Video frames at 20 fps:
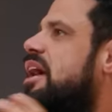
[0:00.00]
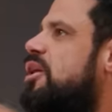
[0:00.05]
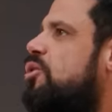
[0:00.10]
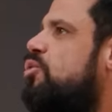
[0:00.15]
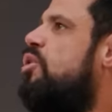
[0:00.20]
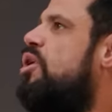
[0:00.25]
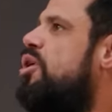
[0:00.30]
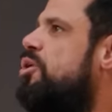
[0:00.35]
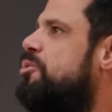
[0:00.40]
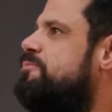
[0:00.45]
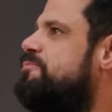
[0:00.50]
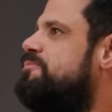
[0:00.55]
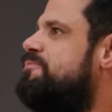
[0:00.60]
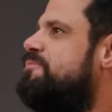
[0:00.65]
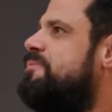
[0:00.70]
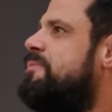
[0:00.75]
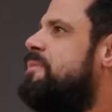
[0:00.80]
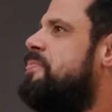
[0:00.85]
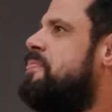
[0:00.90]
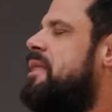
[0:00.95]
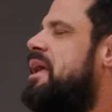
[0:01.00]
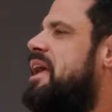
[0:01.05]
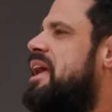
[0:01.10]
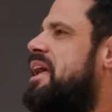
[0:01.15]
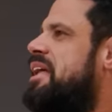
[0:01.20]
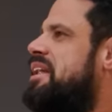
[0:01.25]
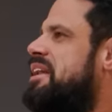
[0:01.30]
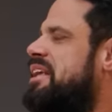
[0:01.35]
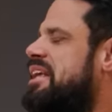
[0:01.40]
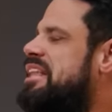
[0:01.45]
that quote
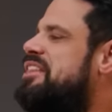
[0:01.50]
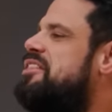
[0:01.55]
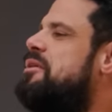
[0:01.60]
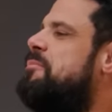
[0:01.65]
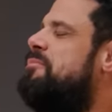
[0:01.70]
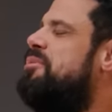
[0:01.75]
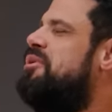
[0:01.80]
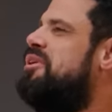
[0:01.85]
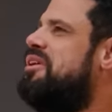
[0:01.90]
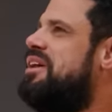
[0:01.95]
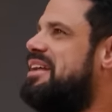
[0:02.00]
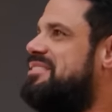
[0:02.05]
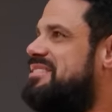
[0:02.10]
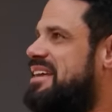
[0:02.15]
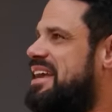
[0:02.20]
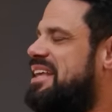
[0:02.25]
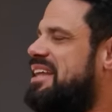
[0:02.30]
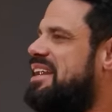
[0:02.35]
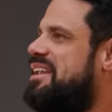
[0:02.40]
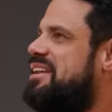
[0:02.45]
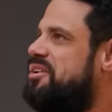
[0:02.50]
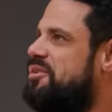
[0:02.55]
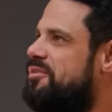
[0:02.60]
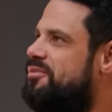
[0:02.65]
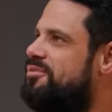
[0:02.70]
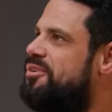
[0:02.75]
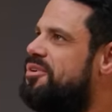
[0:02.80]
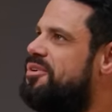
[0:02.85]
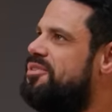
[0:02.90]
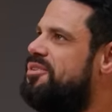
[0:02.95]
and in the book, I take it a little
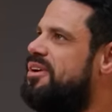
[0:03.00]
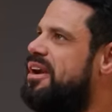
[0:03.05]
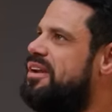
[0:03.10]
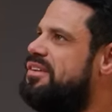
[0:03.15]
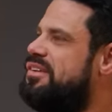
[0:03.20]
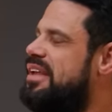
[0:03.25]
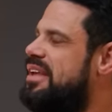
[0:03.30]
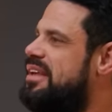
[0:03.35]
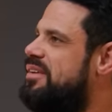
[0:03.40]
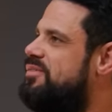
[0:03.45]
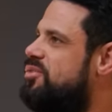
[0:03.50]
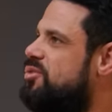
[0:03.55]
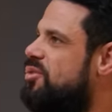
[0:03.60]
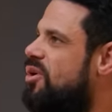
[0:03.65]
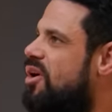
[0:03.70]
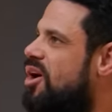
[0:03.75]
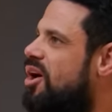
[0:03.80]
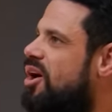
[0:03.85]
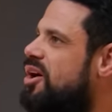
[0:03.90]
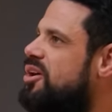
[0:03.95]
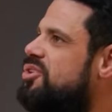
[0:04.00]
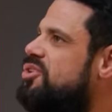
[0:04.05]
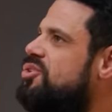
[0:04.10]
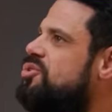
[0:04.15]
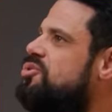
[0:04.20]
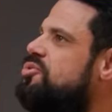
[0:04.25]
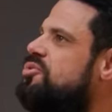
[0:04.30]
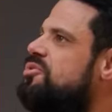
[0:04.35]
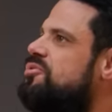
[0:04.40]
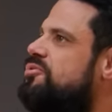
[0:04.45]
further. I say, if you
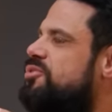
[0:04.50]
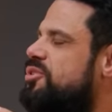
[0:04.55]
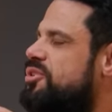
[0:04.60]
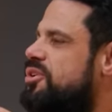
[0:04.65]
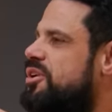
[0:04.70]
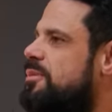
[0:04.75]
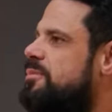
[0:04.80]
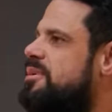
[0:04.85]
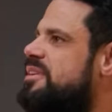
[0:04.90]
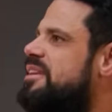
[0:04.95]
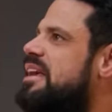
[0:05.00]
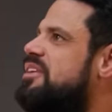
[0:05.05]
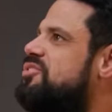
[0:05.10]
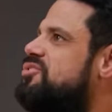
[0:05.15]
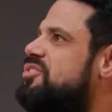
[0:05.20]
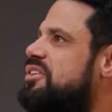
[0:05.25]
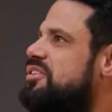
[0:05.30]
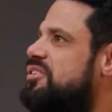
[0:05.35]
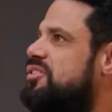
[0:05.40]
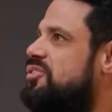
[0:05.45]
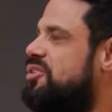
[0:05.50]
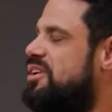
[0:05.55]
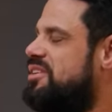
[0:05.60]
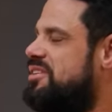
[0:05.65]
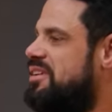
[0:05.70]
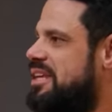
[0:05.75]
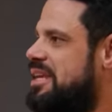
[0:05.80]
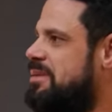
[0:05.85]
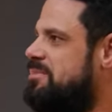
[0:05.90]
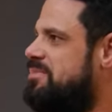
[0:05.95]
argue for your limitations, you
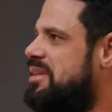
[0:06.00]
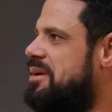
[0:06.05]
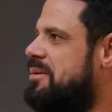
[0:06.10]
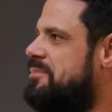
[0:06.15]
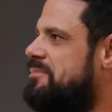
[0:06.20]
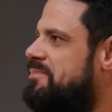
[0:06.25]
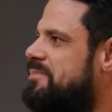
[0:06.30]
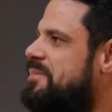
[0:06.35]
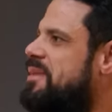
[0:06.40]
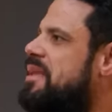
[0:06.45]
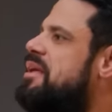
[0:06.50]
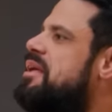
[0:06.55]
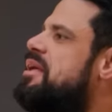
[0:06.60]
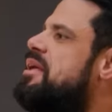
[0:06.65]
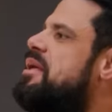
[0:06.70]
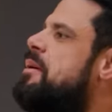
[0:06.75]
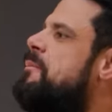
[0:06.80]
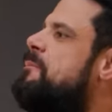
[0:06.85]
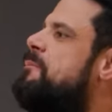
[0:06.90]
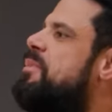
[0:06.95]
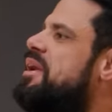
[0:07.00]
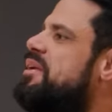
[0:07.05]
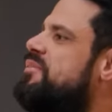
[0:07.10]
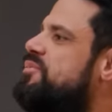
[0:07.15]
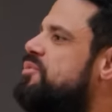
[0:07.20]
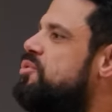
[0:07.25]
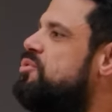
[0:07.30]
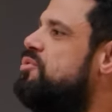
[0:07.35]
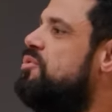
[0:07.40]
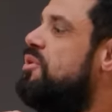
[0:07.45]
get to keep them. But
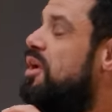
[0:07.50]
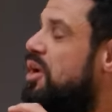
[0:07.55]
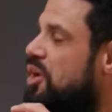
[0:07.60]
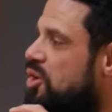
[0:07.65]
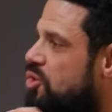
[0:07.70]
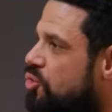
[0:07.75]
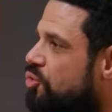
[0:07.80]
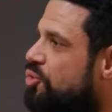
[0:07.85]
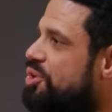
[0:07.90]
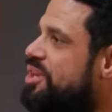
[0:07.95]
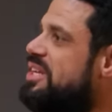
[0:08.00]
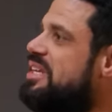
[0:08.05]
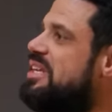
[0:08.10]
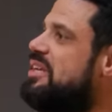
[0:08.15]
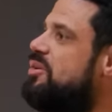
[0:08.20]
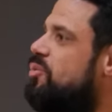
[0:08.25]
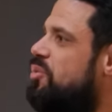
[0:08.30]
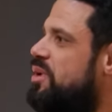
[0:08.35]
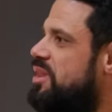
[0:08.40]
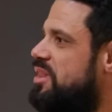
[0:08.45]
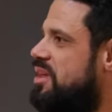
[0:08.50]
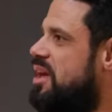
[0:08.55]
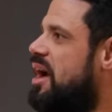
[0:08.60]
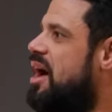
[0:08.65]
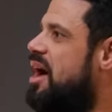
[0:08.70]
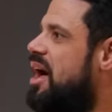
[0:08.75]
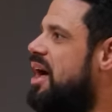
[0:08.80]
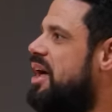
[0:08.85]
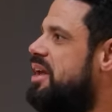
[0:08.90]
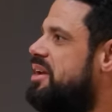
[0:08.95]
if you agree with
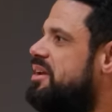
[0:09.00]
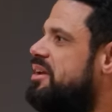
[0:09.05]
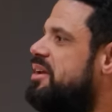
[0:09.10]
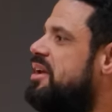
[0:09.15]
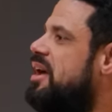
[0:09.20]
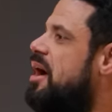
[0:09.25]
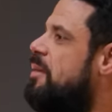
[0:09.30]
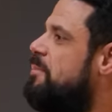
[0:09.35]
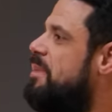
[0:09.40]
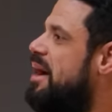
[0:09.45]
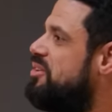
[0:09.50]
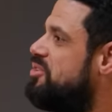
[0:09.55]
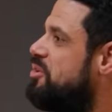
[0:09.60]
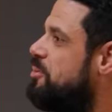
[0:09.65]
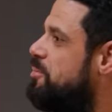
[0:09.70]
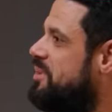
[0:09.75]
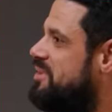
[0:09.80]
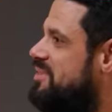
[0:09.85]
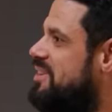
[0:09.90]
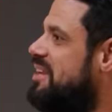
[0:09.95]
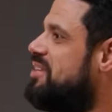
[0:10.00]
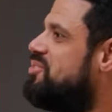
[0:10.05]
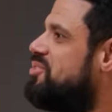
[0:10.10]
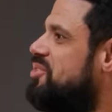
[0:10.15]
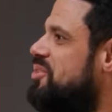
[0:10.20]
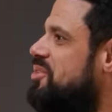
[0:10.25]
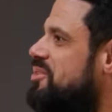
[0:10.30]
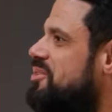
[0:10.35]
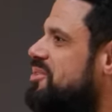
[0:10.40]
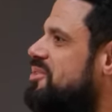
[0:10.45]
God about your
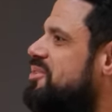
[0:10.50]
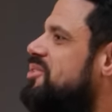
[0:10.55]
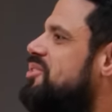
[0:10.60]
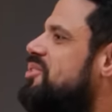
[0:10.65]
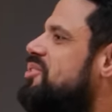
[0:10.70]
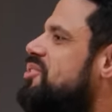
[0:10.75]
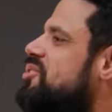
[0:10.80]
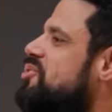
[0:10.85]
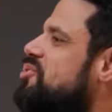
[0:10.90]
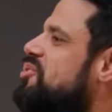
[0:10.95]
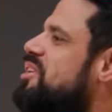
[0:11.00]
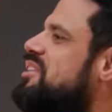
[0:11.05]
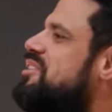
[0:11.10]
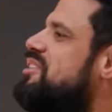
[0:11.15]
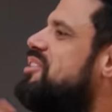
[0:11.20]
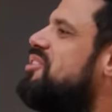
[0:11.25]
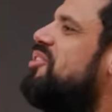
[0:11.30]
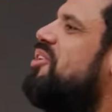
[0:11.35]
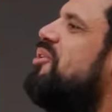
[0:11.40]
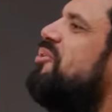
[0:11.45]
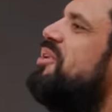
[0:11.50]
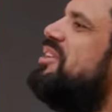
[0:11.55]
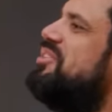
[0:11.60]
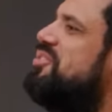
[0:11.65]
potential, you get to grow